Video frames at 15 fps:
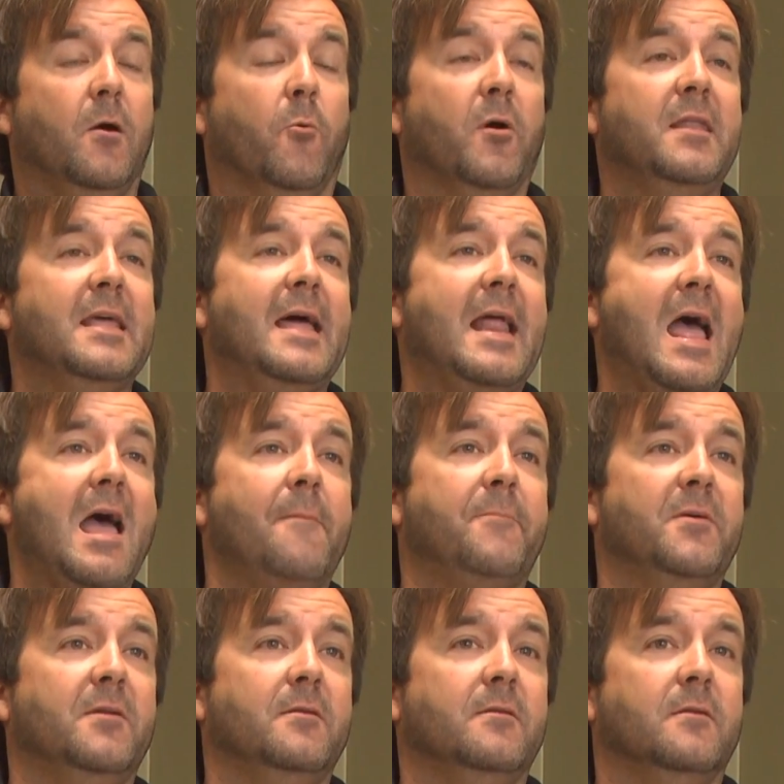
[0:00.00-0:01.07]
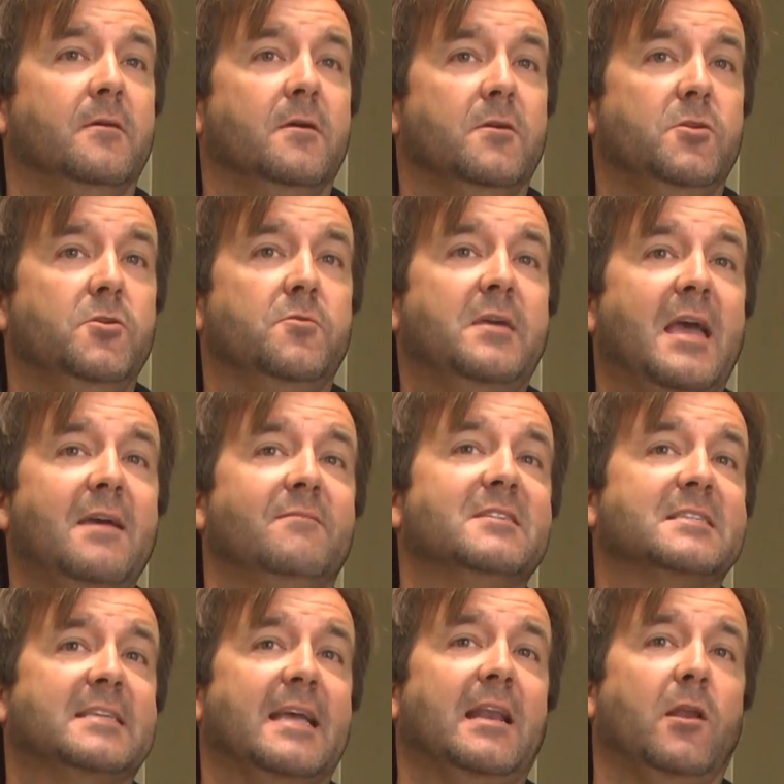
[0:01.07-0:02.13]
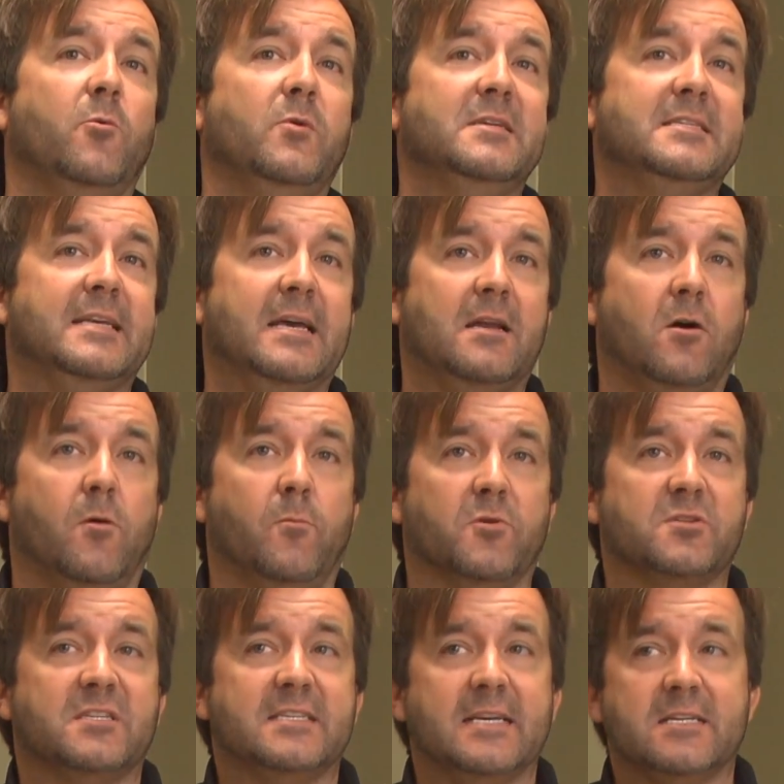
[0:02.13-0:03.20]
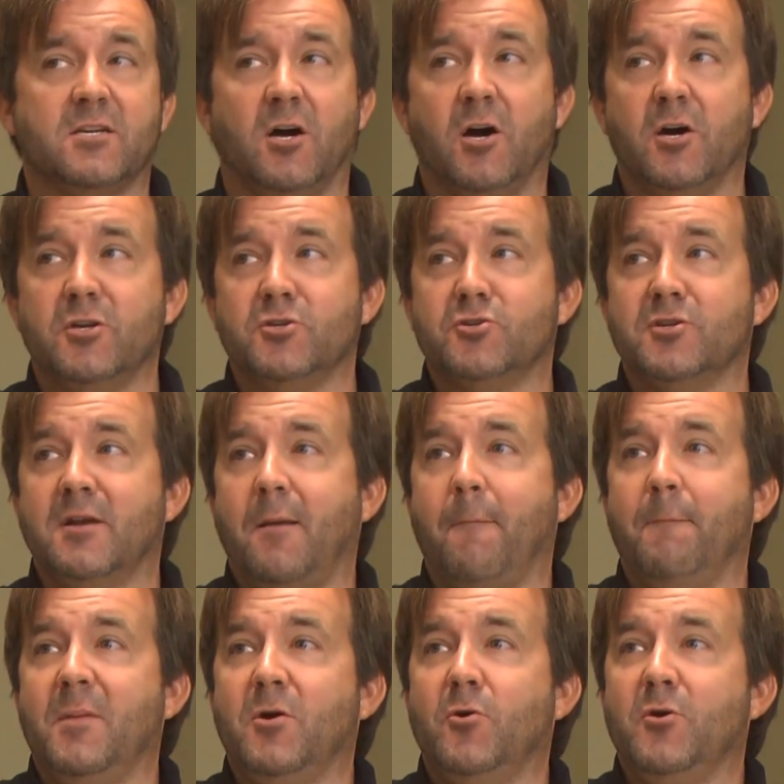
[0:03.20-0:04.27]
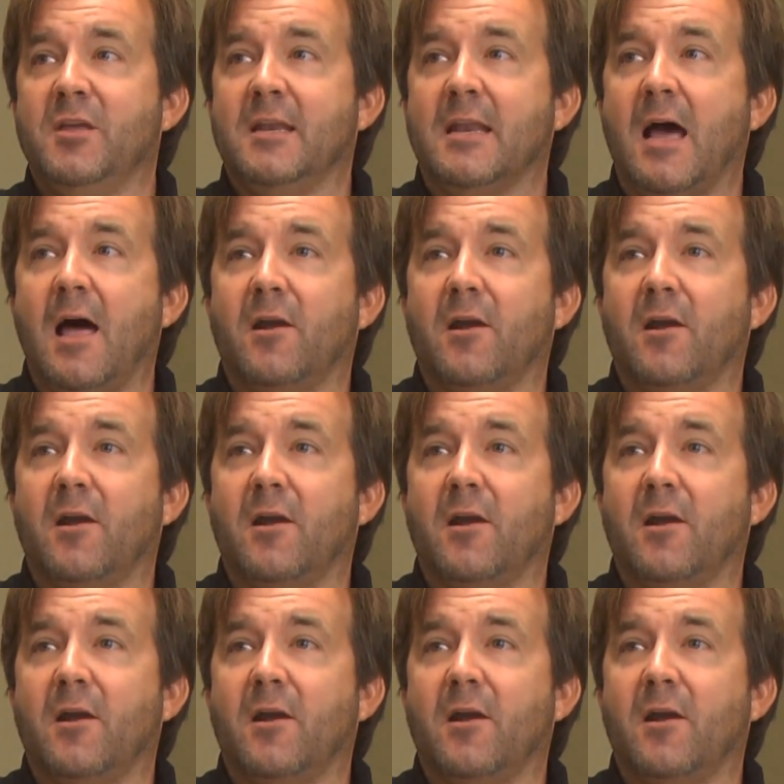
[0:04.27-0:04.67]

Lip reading: When that happened, you gave the state of Louisiana almost $600 million.